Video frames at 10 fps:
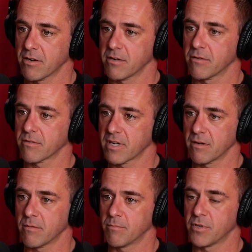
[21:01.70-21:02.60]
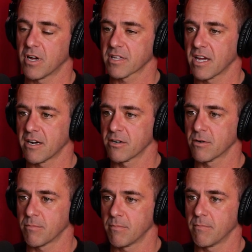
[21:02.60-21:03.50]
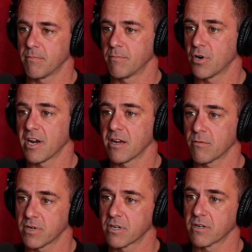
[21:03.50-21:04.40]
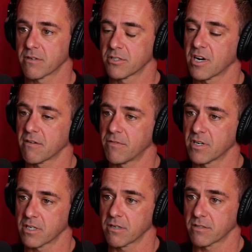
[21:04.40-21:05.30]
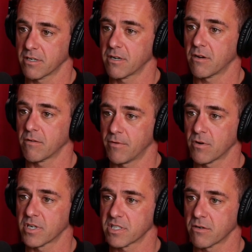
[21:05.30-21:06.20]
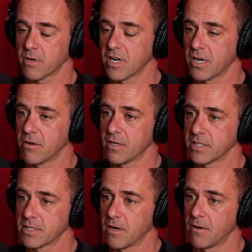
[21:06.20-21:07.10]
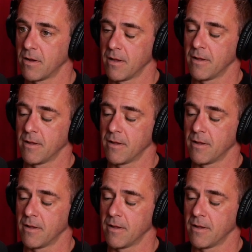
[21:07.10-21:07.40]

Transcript: do you block that out of your brain when you're trying to focus on what you're doing. So,